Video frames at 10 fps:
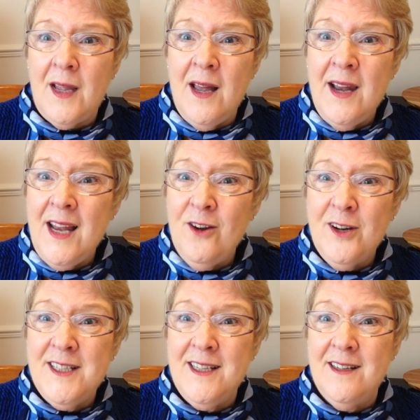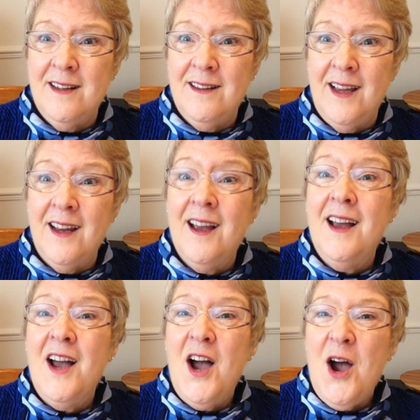And I look at it and I think,
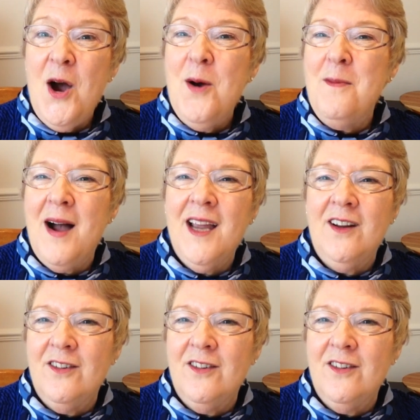oh my